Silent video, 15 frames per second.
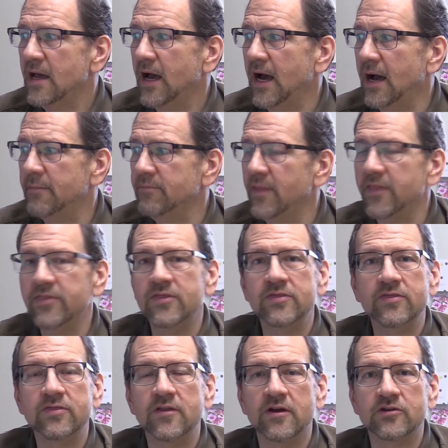Um,
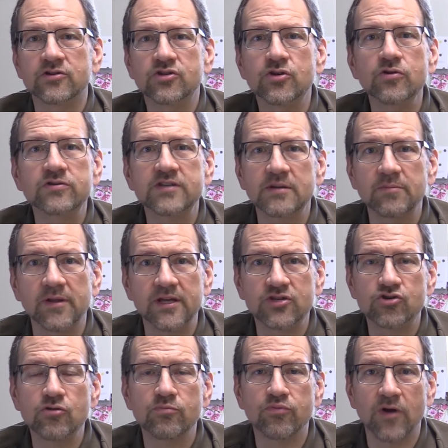and there's two siblings,
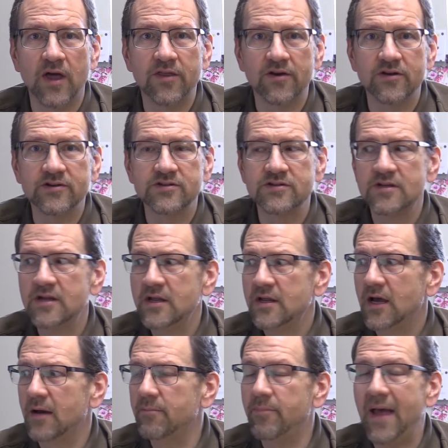two brothers,
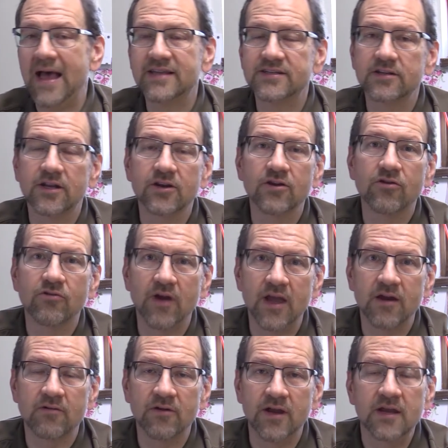um, Basil and
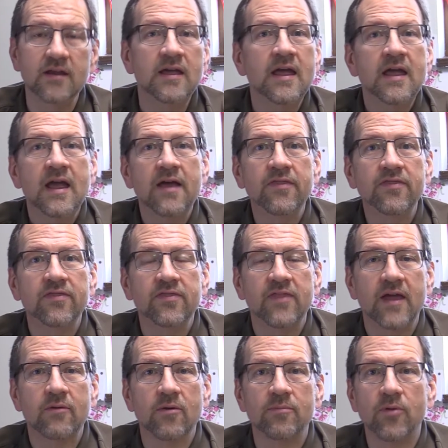Gregory, and
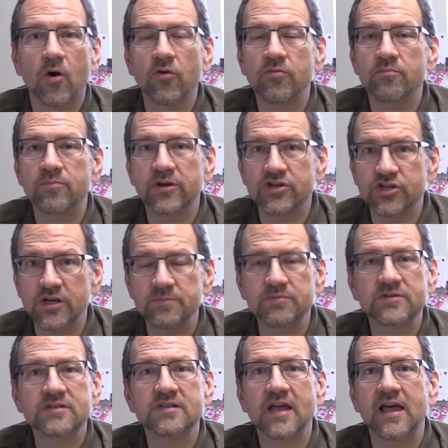they were both
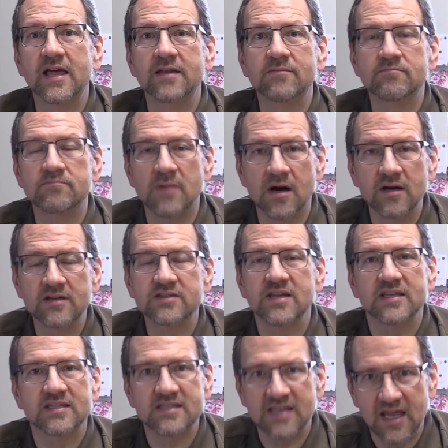bishops and monks
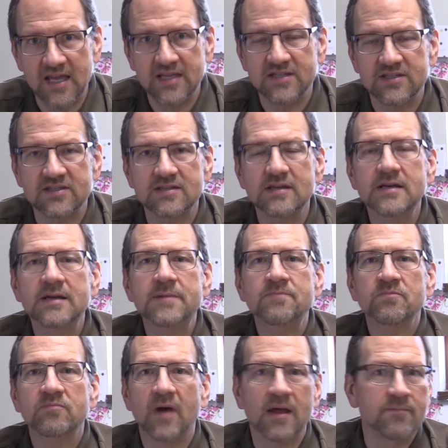and saints
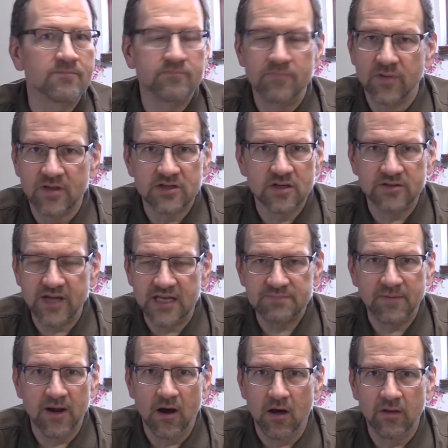by considered saints
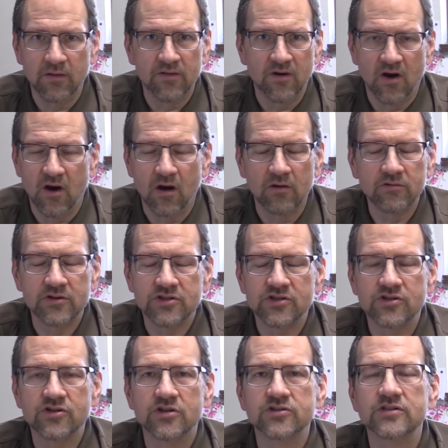by all the, all
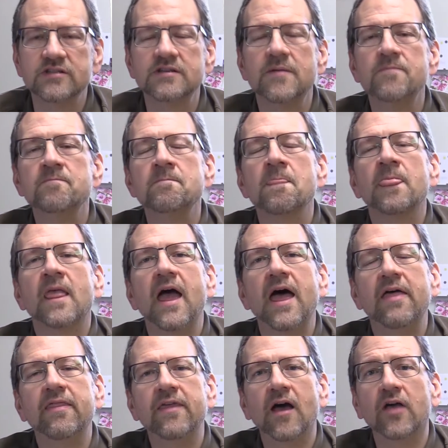Christian churches.
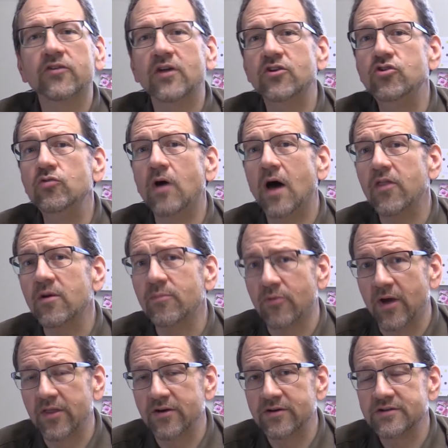And they also had two other
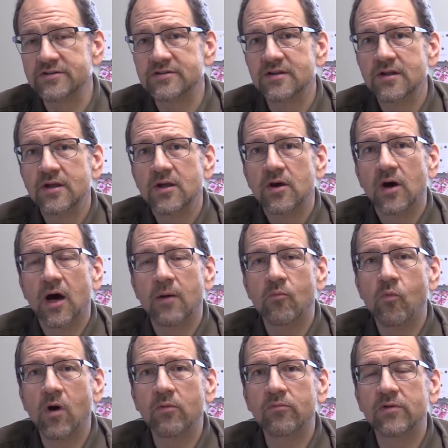brothers. Um,
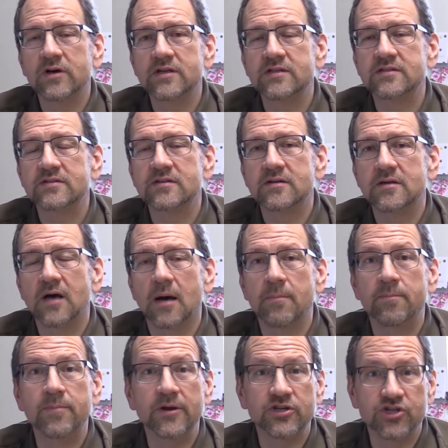one was a
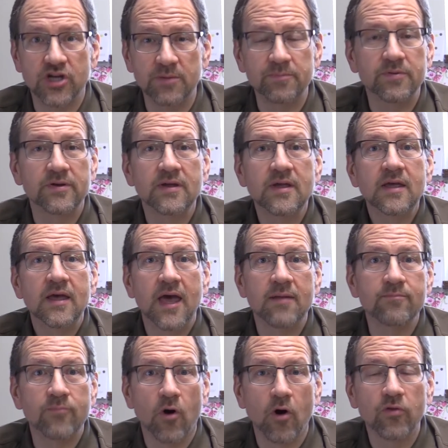bishop,
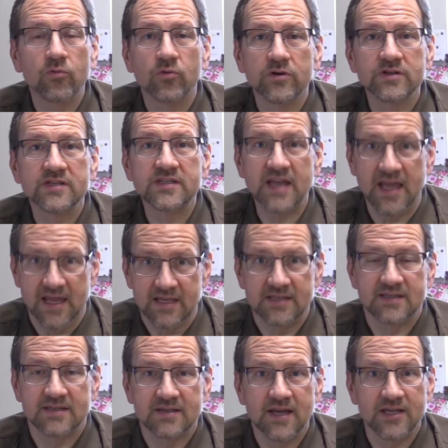and both were
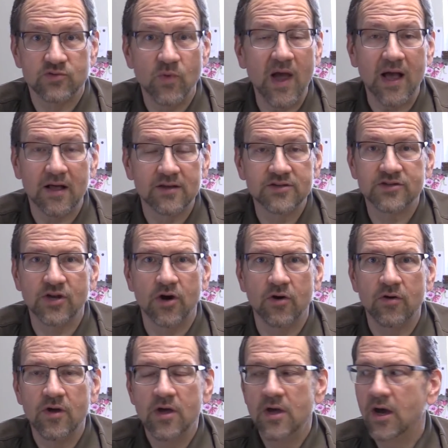saints as well.
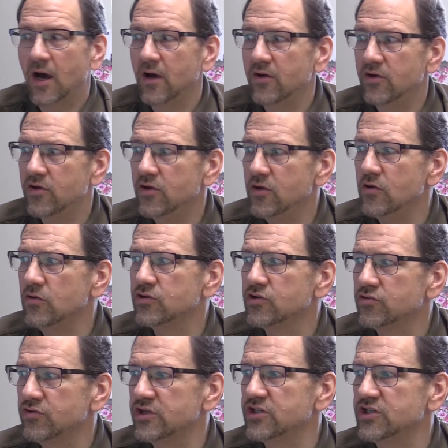So a huge
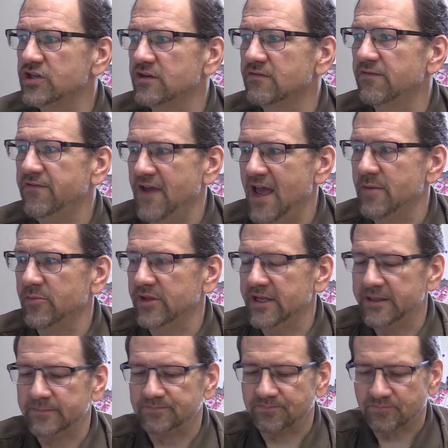Christian
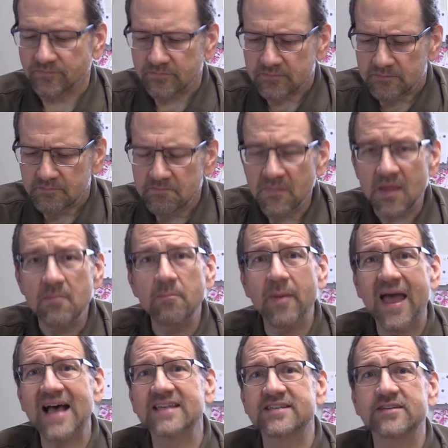family.
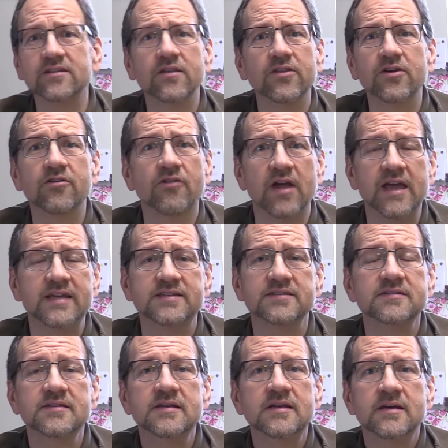Basil the
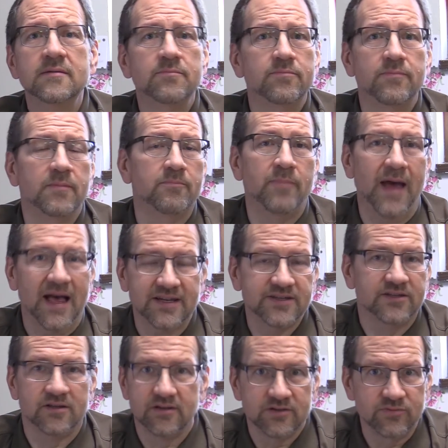Great,
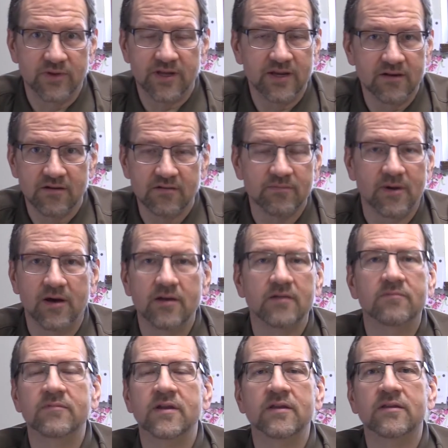Basil, as we hear about
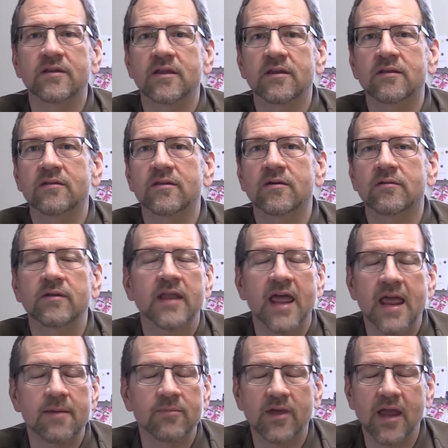in, in, in the
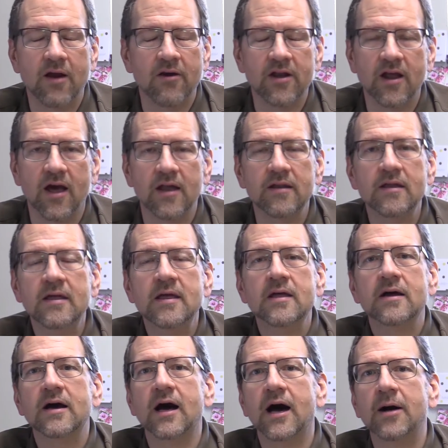name carried on,
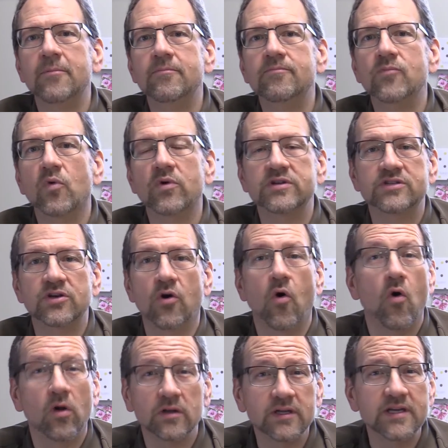um, was the
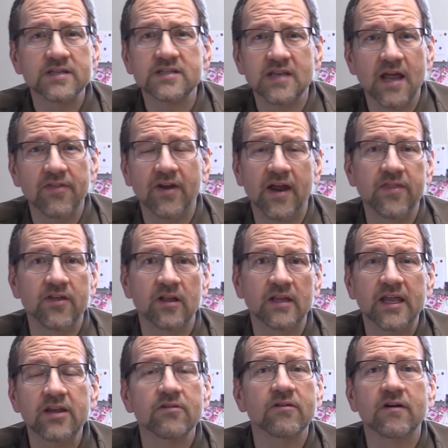oldest and had the
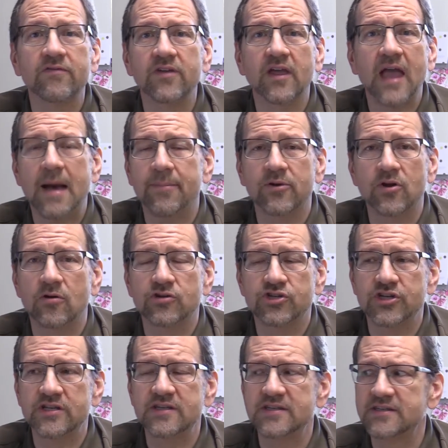leader of the
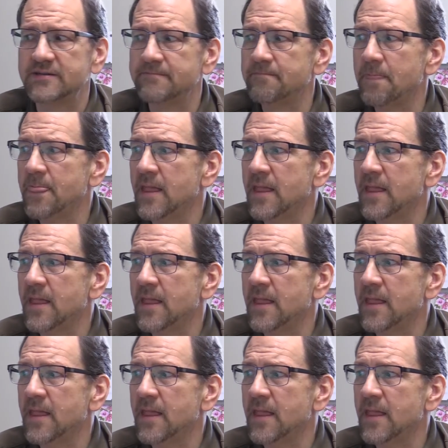Cappadocians.